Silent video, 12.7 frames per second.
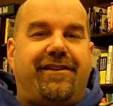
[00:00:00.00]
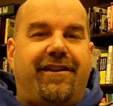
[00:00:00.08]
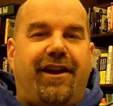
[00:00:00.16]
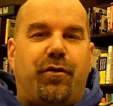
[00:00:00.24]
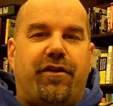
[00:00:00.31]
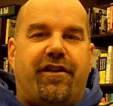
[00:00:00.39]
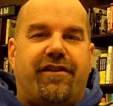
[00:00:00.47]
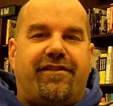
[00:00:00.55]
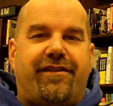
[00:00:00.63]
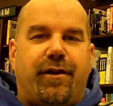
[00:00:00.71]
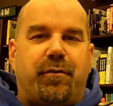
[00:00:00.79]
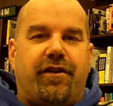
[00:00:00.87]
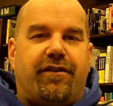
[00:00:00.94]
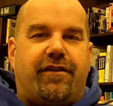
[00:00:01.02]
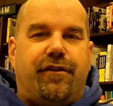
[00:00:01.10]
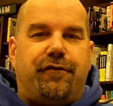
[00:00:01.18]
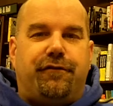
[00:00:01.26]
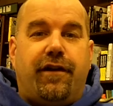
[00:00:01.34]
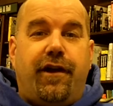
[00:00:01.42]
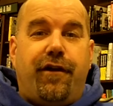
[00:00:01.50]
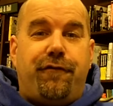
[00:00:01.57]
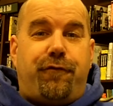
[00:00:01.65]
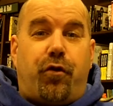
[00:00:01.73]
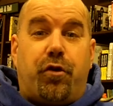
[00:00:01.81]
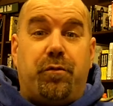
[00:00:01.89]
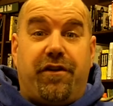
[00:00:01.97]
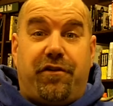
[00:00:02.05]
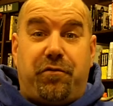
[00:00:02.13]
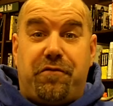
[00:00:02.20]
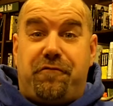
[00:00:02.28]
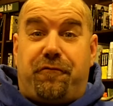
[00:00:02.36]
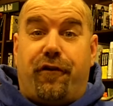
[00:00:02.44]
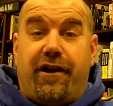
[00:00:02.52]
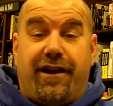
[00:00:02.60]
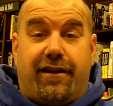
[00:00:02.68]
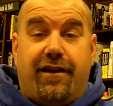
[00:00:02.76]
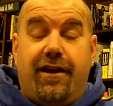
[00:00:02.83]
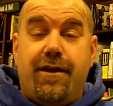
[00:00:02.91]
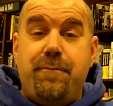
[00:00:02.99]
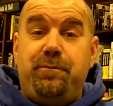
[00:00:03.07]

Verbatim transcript: today with our segment of 4 Minutes with Frank.